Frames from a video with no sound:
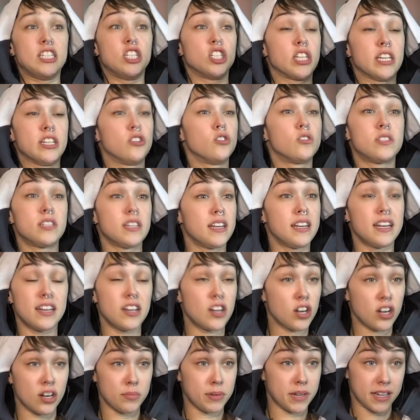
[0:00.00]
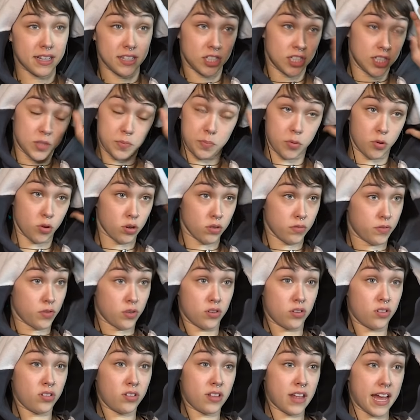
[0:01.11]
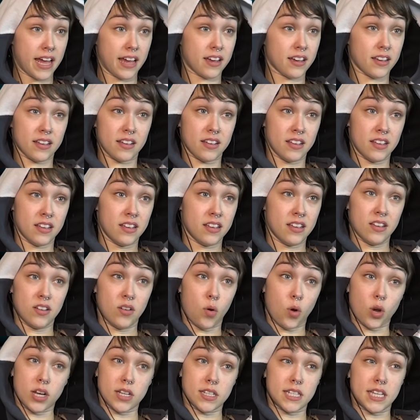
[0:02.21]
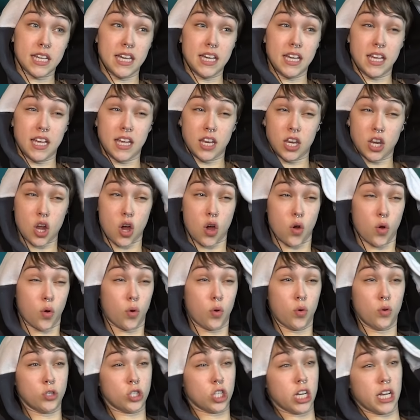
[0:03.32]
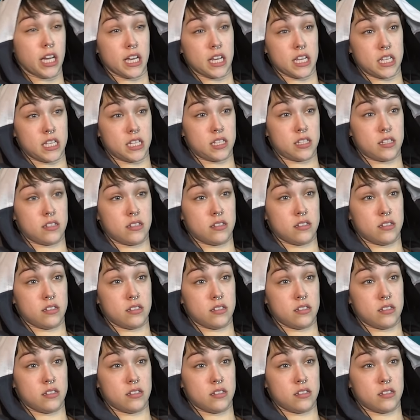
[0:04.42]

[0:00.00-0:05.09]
he just interested in her because she's beautiful? Like, or does he know who she is?